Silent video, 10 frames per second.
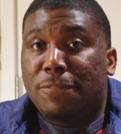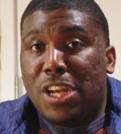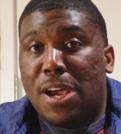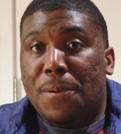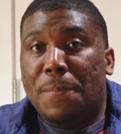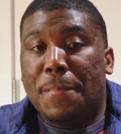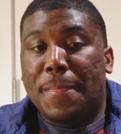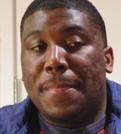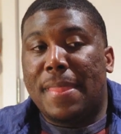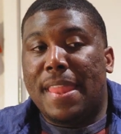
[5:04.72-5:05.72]
you know,
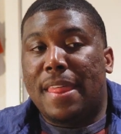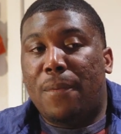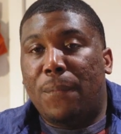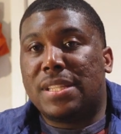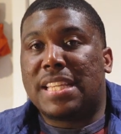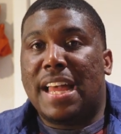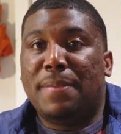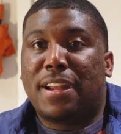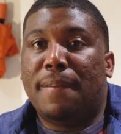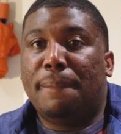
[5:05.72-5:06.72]
once I
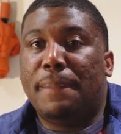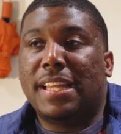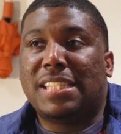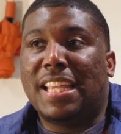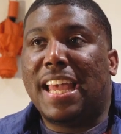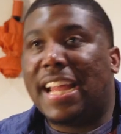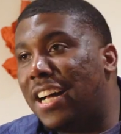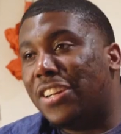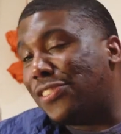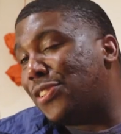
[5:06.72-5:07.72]
become a tech
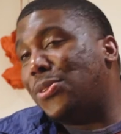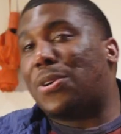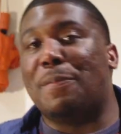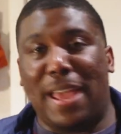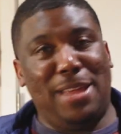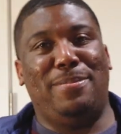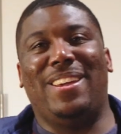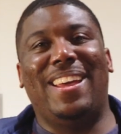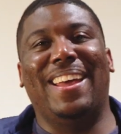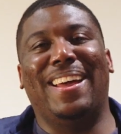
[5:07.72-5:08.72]
connoisseur, maybe.